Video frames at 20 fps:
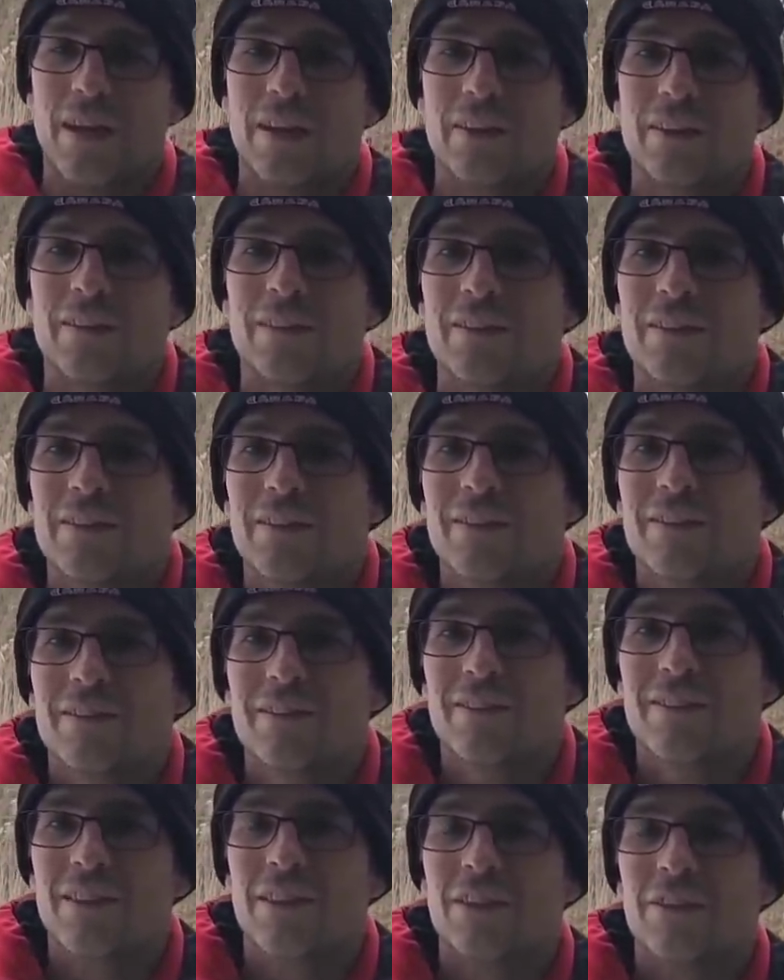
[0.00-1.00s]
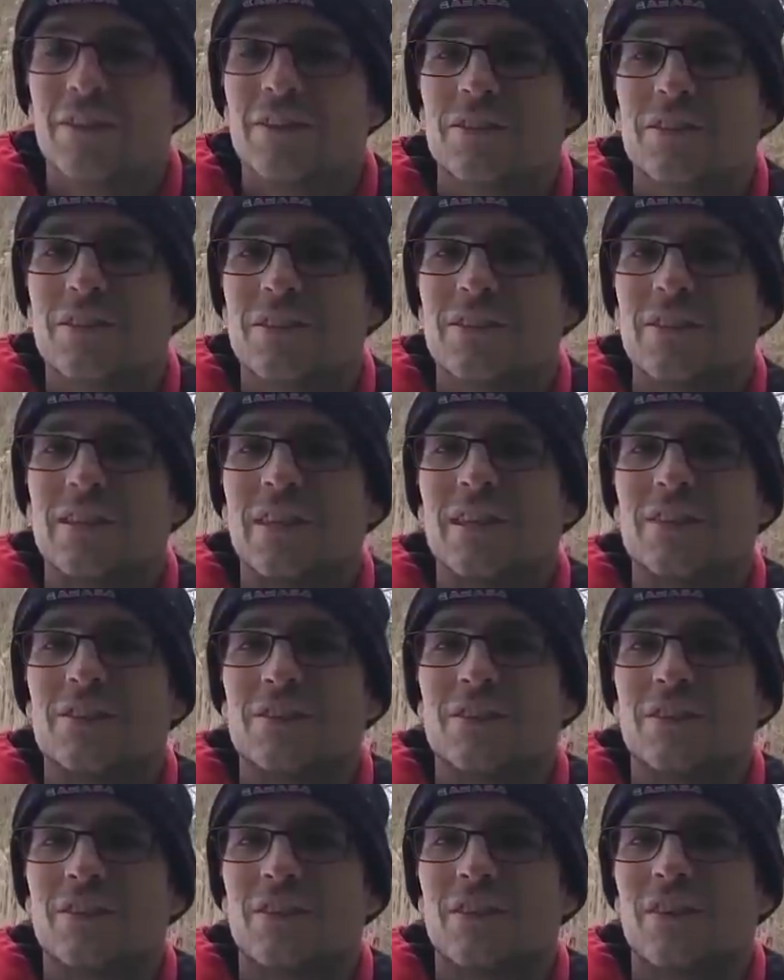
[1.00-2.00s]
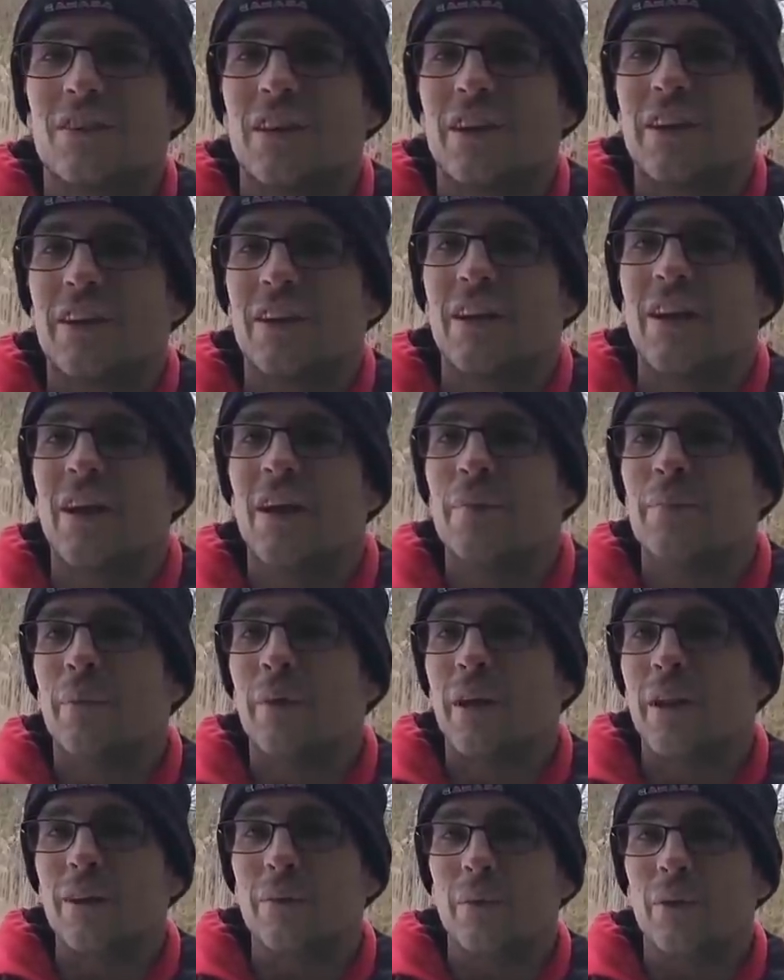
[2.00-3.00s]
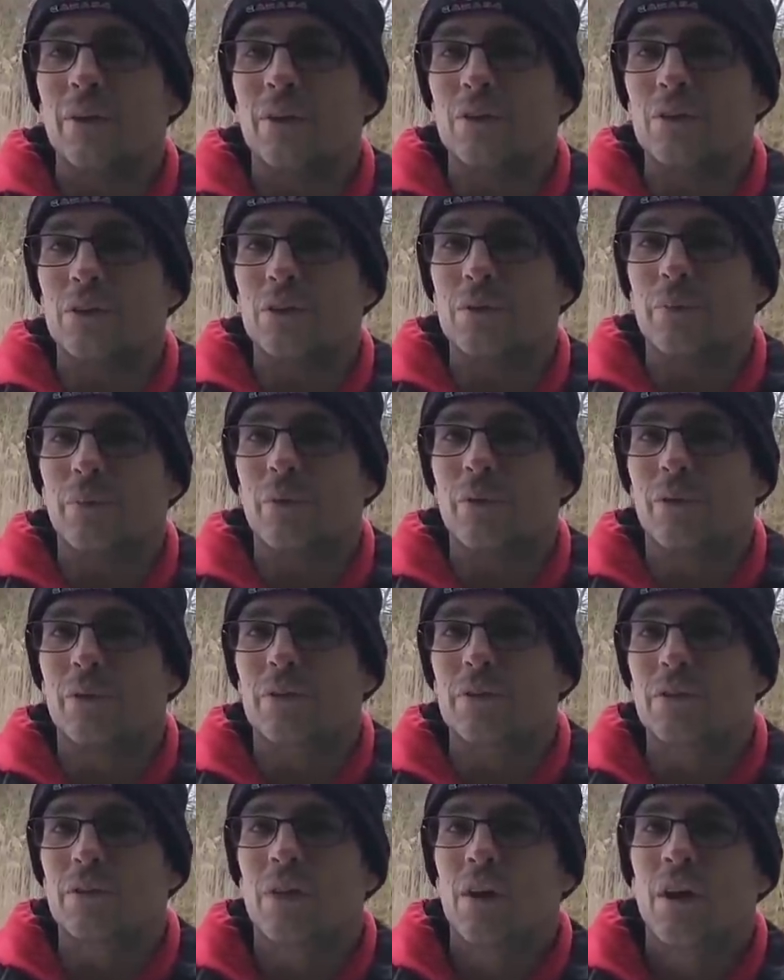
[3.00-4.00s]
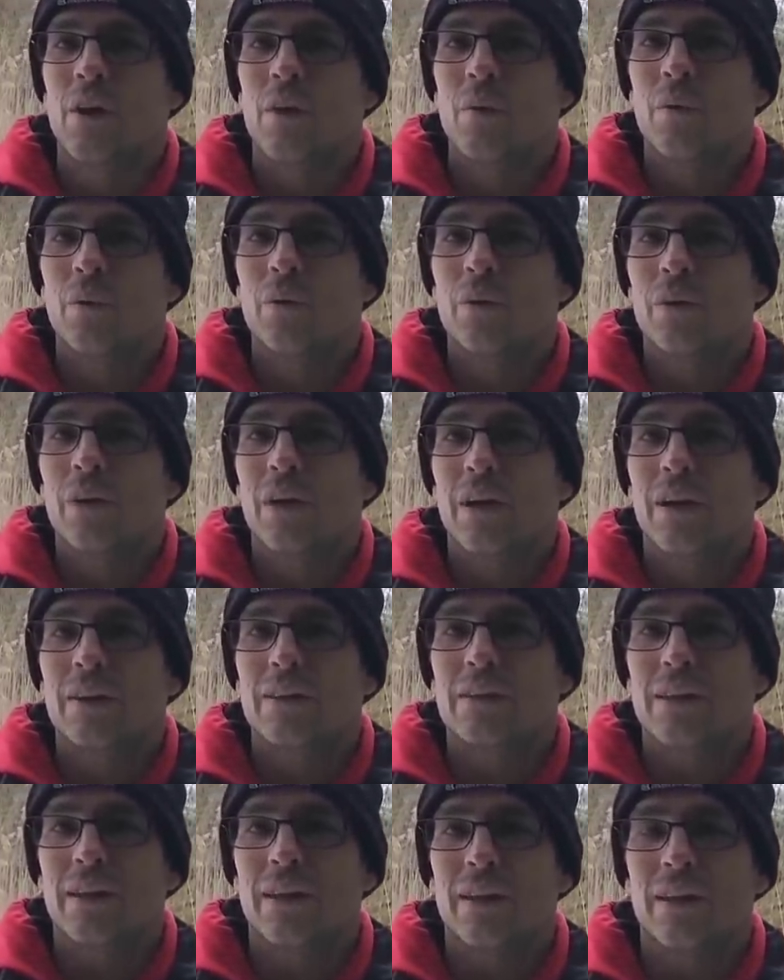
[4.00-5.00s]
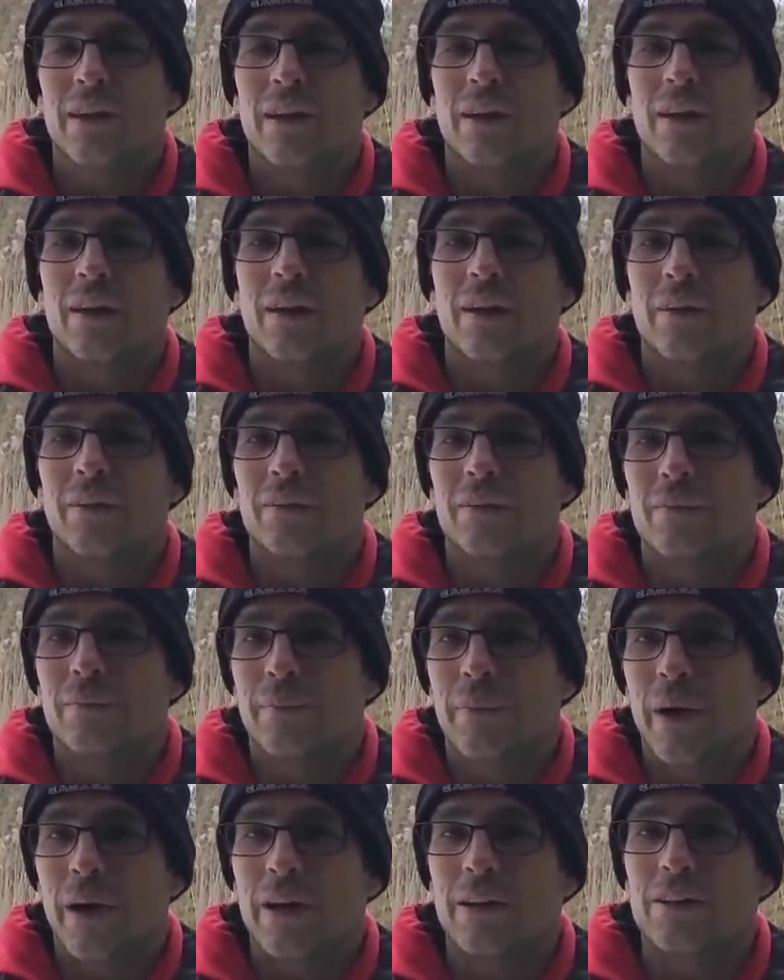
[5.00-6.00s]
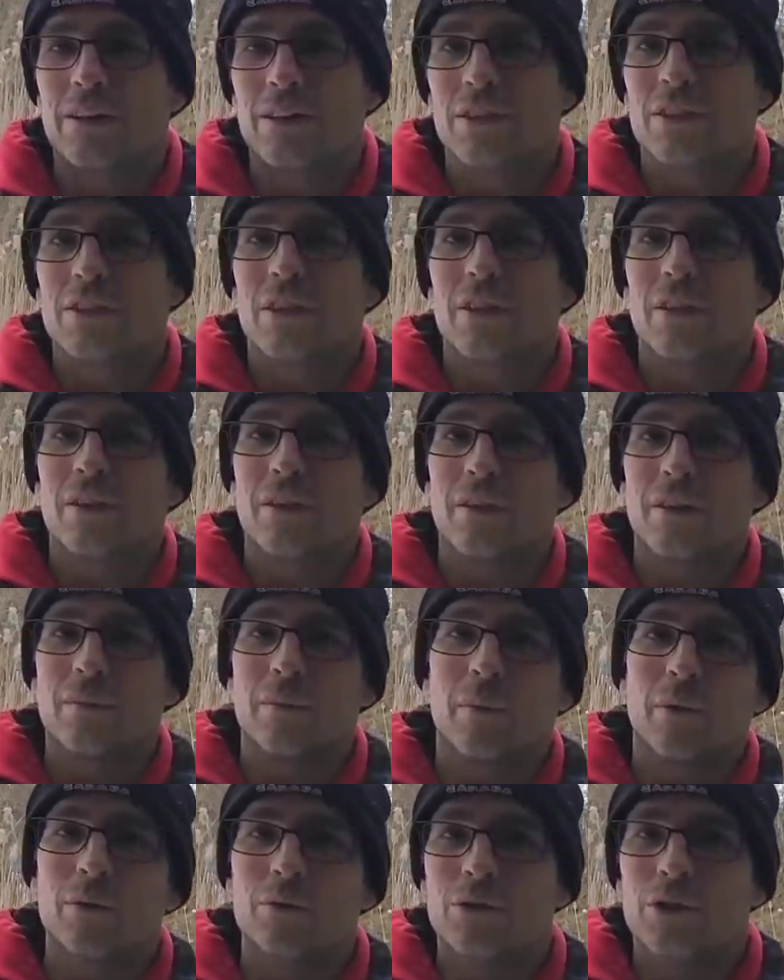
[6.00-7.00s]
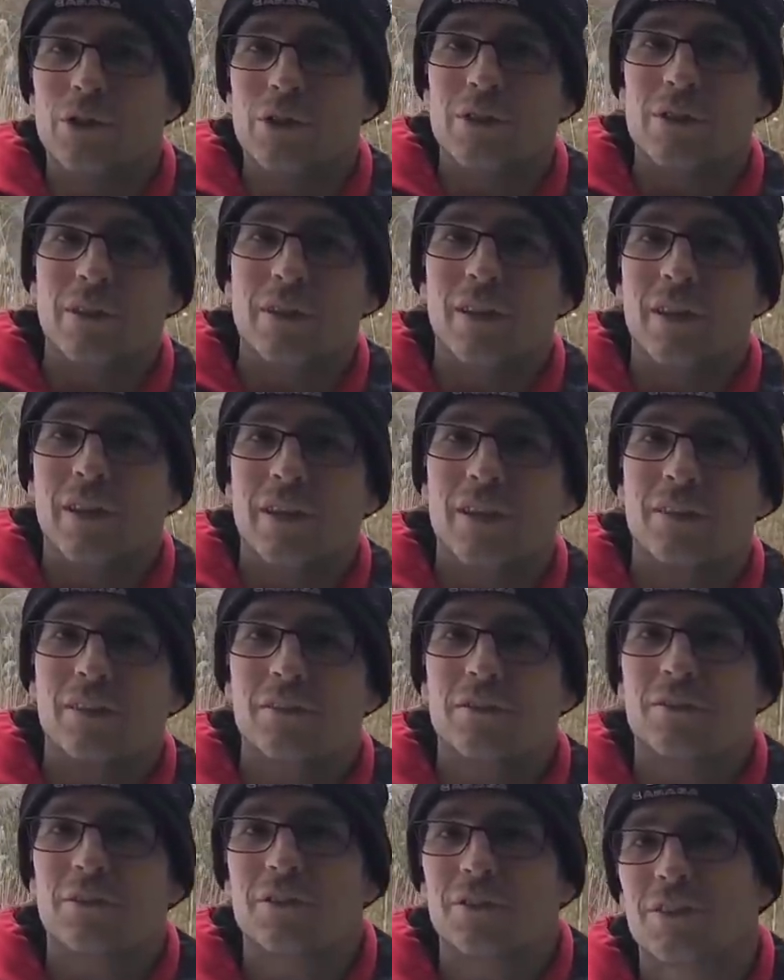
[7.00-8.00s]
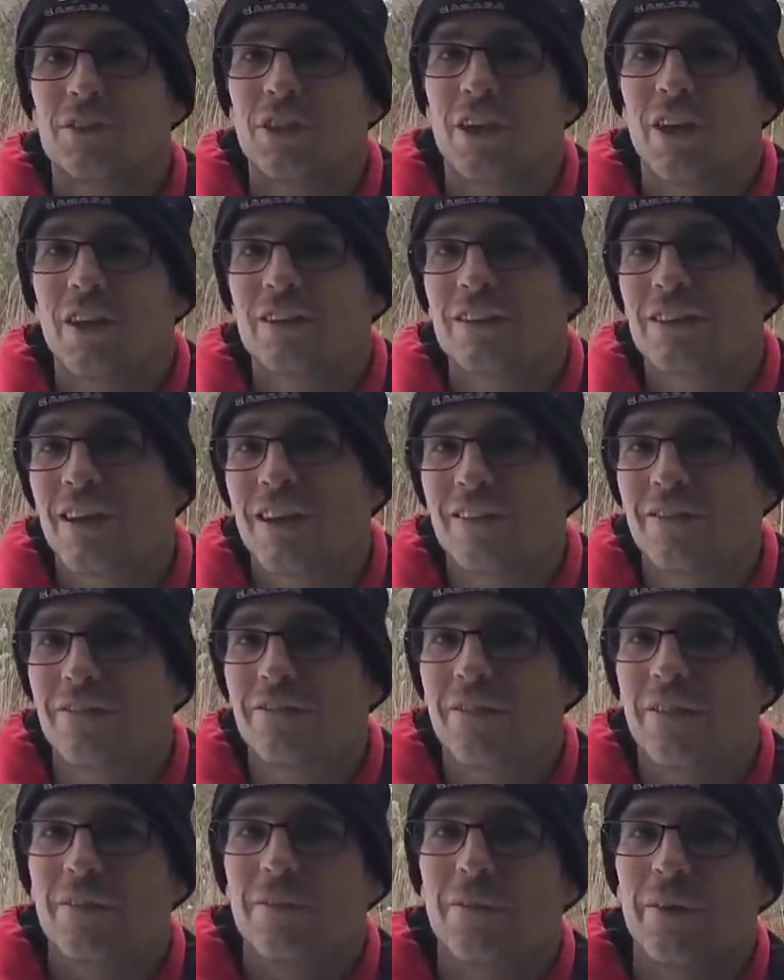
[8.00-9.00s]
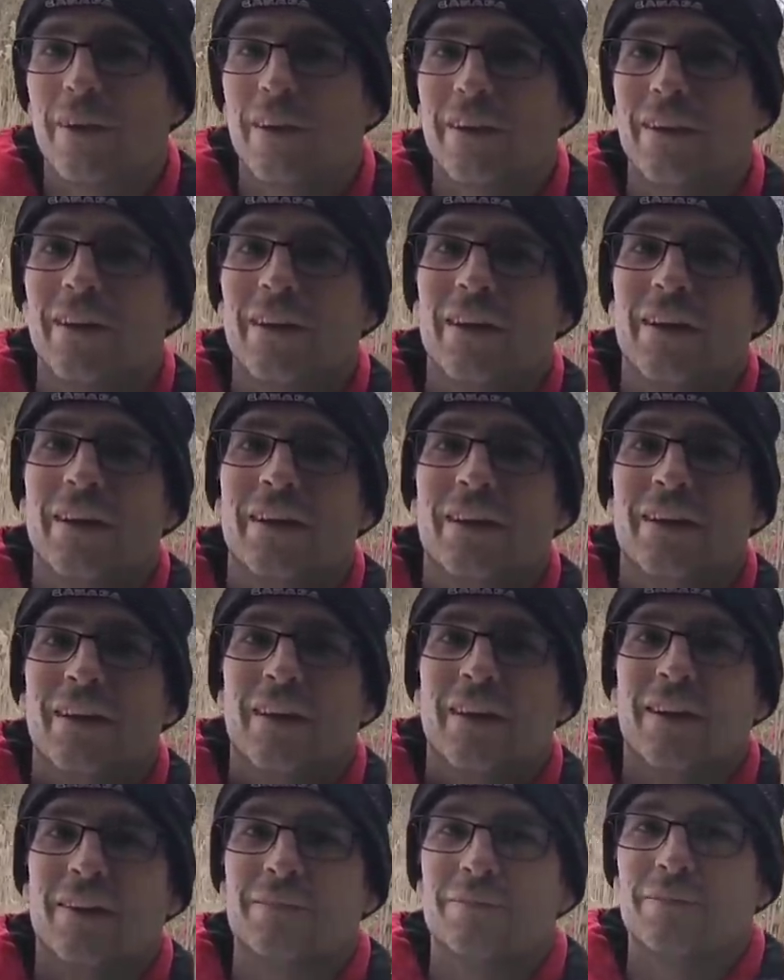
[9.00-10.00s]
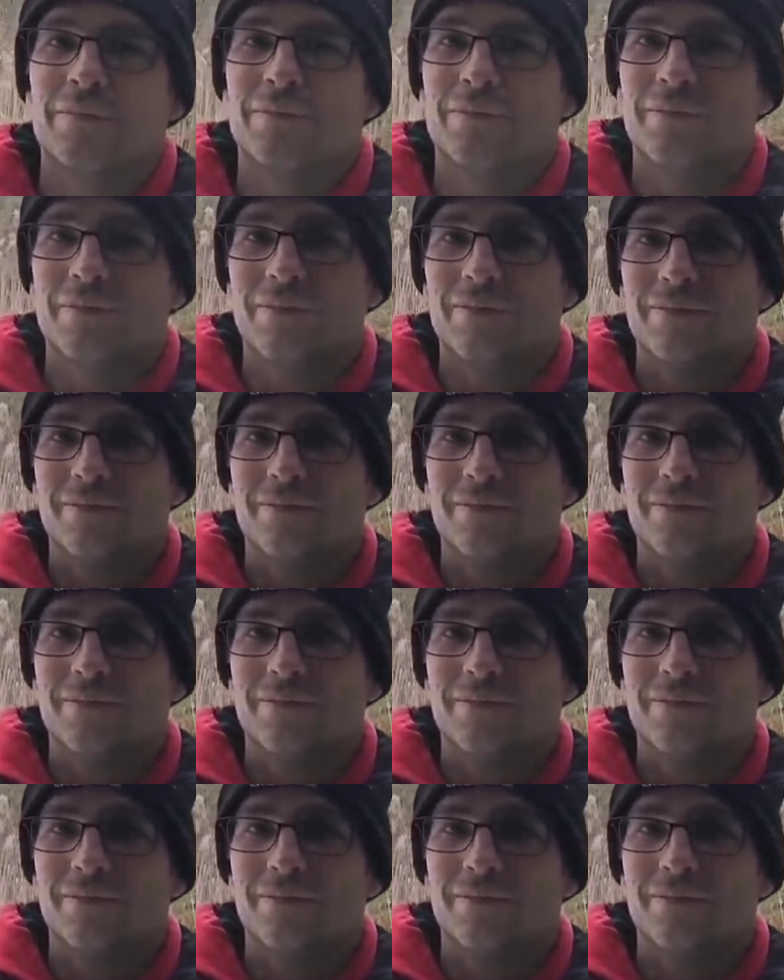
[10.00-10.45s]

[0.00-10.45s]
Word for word: uh, tiers and stages and all that. But anyone who supports will get a, uh, badges and emojis that they can use in the chat. It's kind of a fun way, um,